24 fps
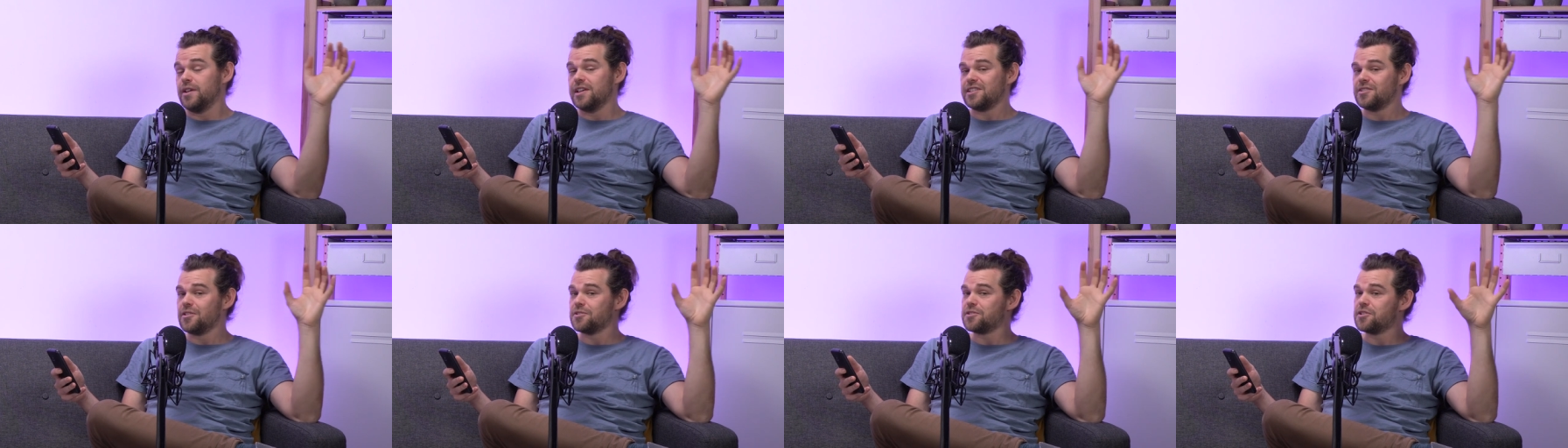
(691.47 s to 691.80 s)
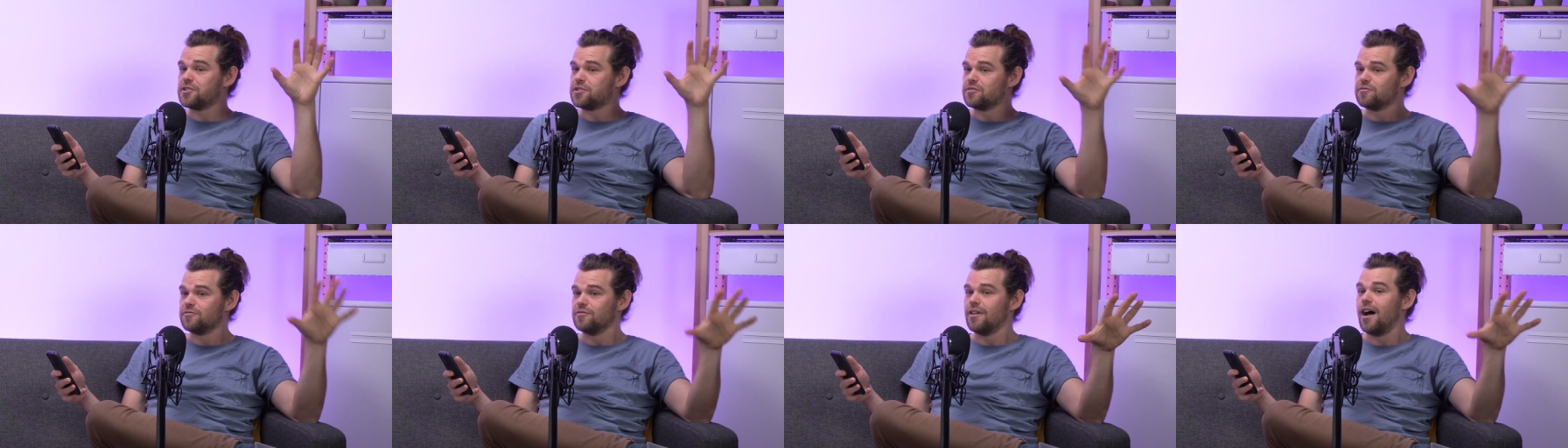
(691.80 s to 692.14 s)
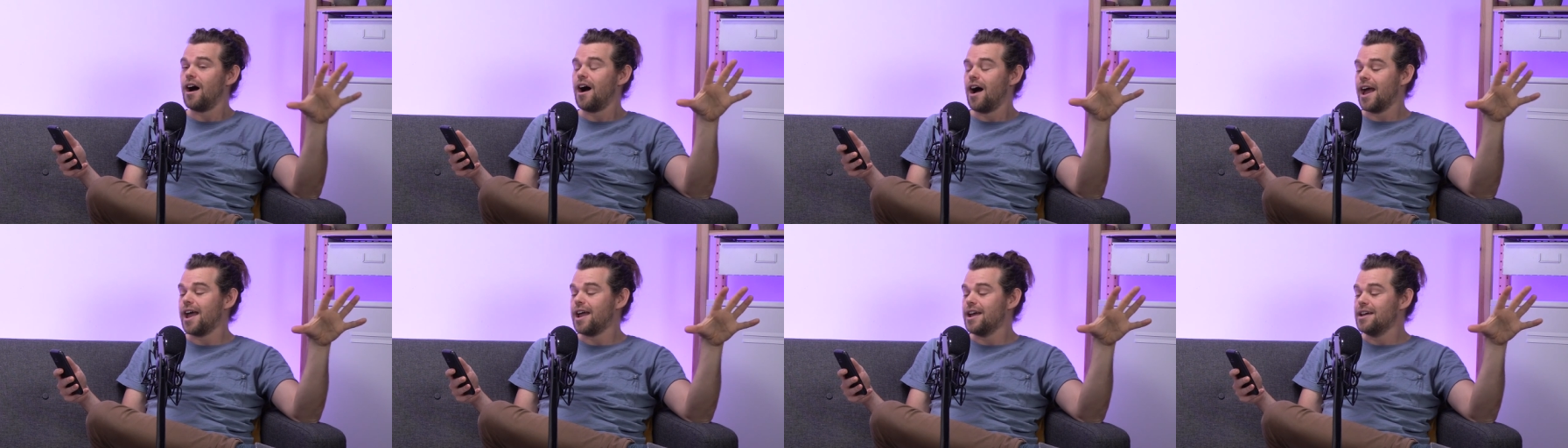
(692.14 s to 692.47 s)
and it's not to
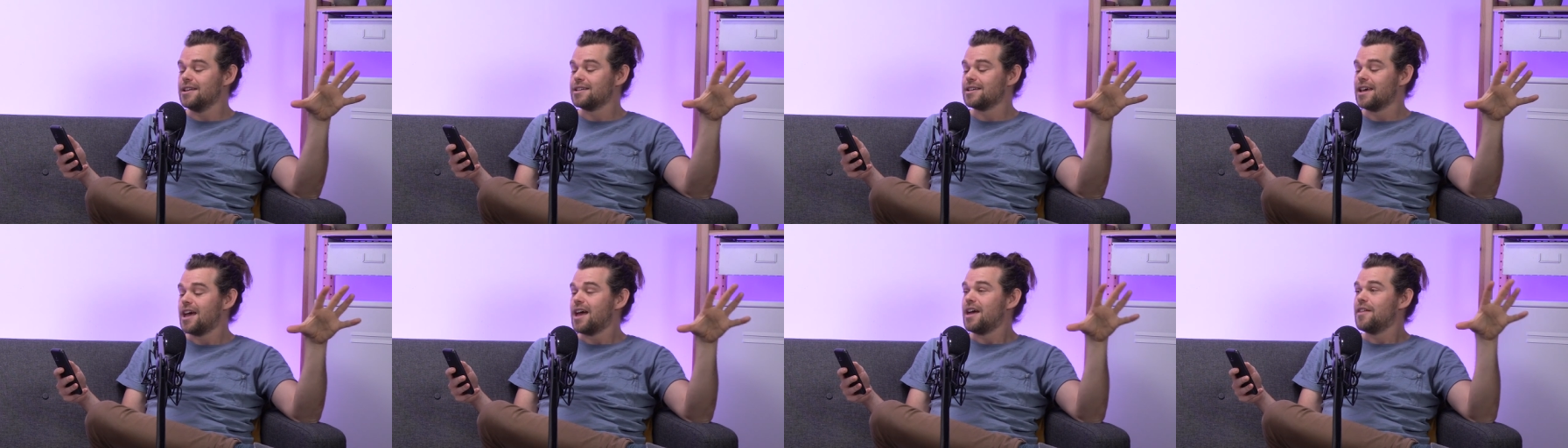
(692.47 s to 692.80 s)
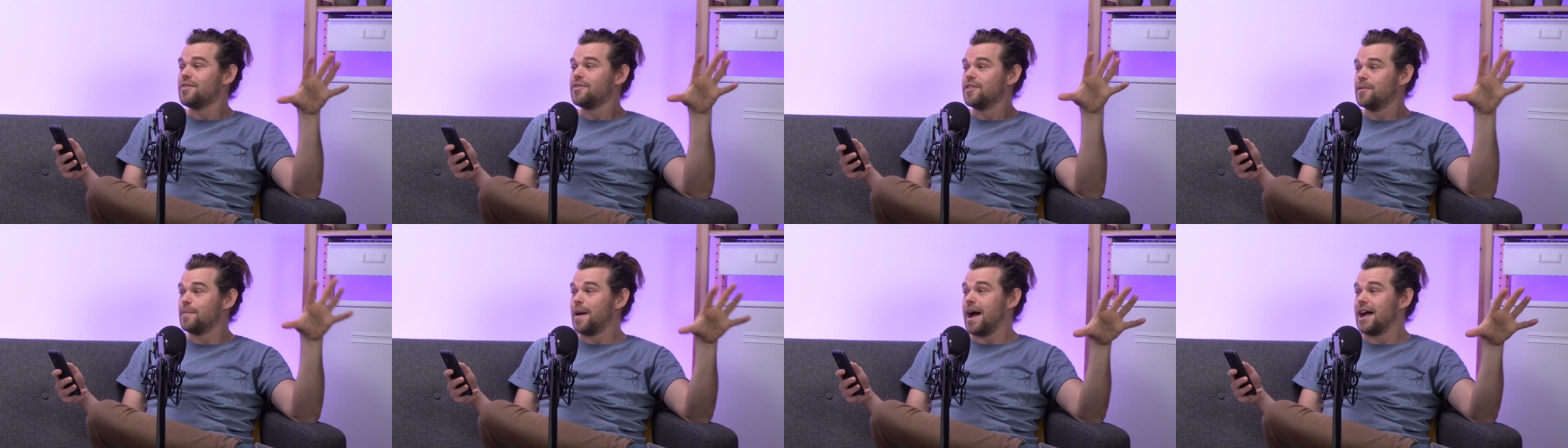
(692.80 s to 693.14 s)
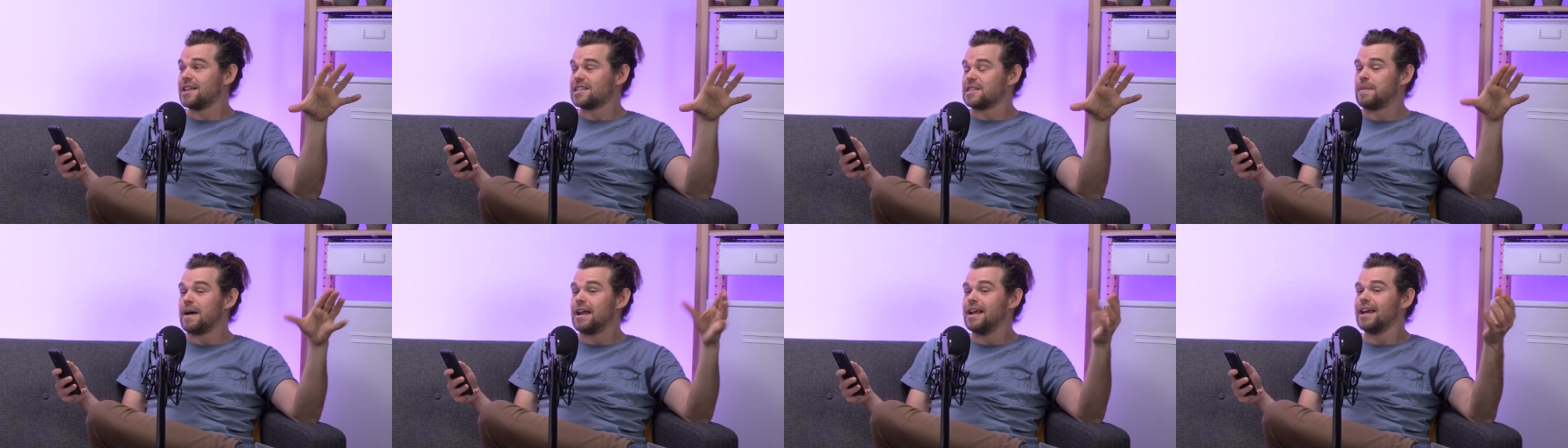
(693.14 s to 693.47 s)
deride. No, it's a
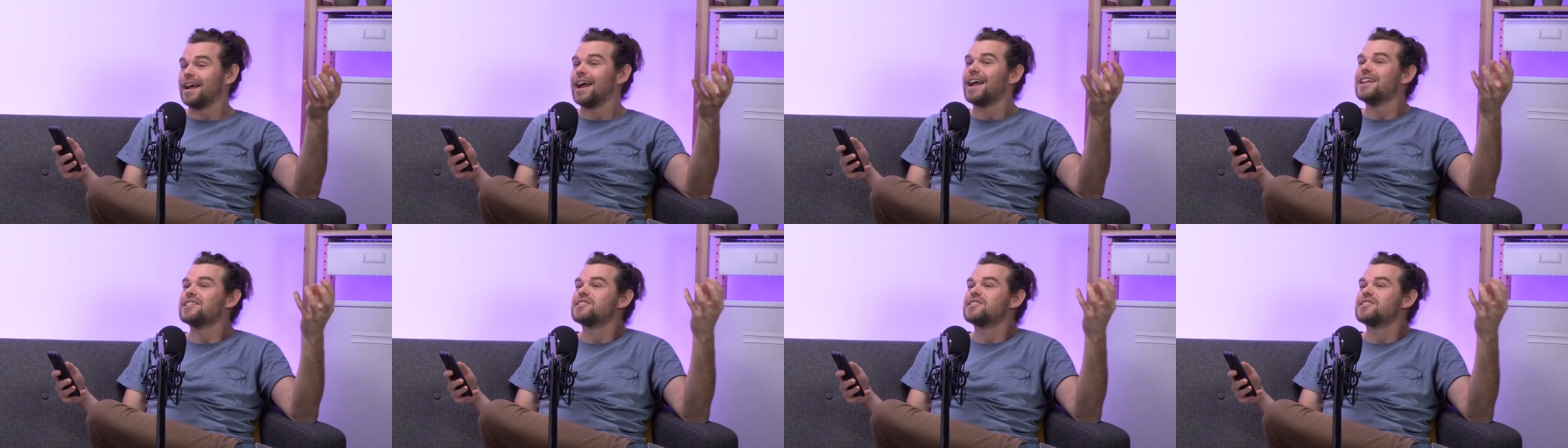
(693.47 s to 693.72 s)
bad spelling.